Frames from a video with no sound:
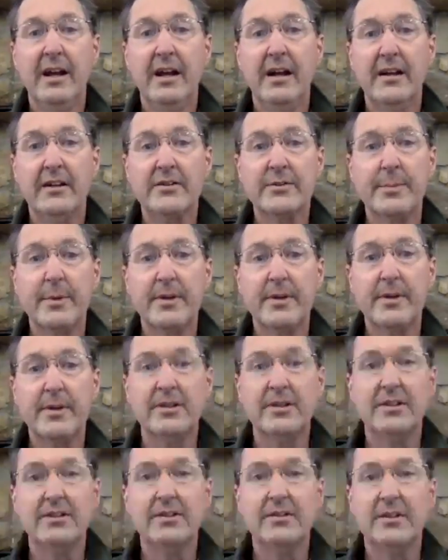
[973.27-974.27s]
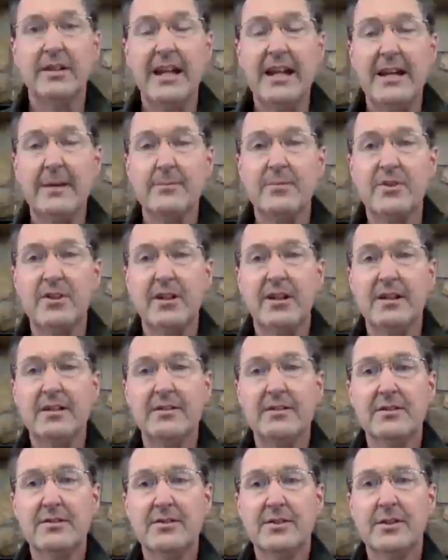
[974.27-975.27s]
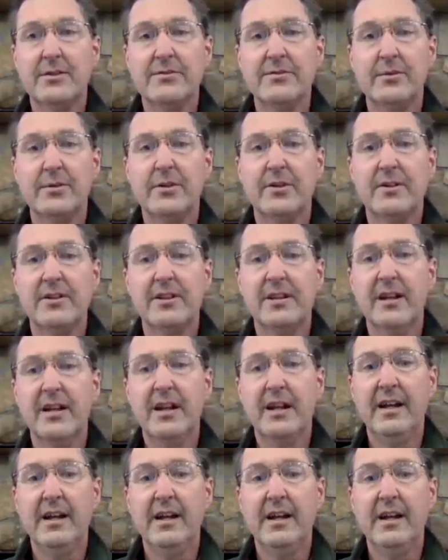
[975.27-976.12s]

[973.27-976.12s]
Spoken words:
especially in your campsites and so forth.